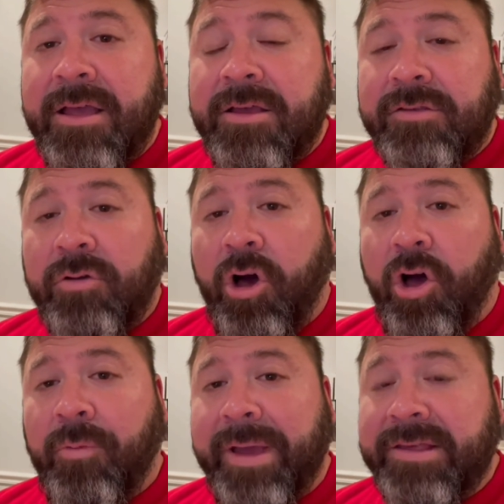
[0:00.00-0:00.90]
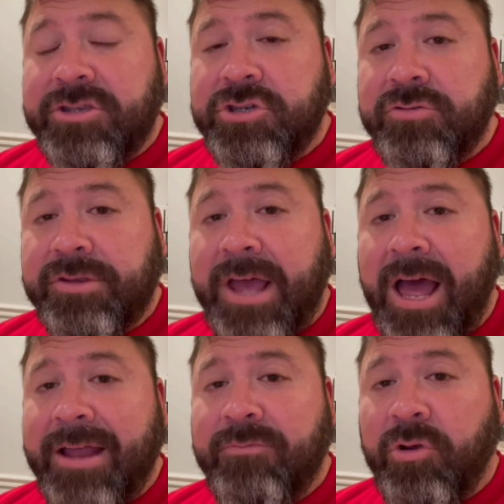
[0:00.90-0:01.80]
So always choose
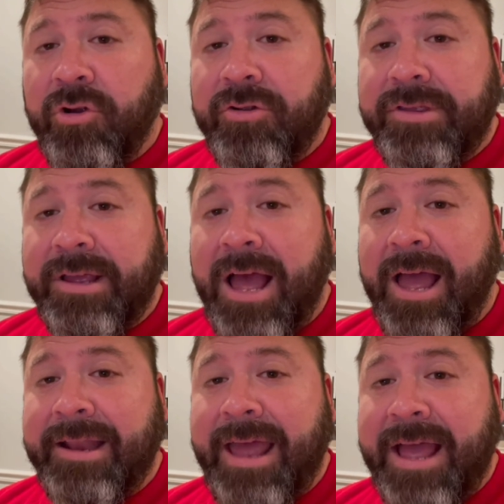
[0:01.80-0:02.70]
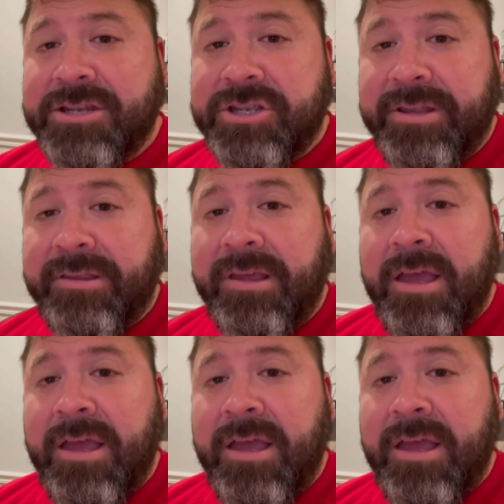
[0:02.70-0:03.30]
kind words and kind actions.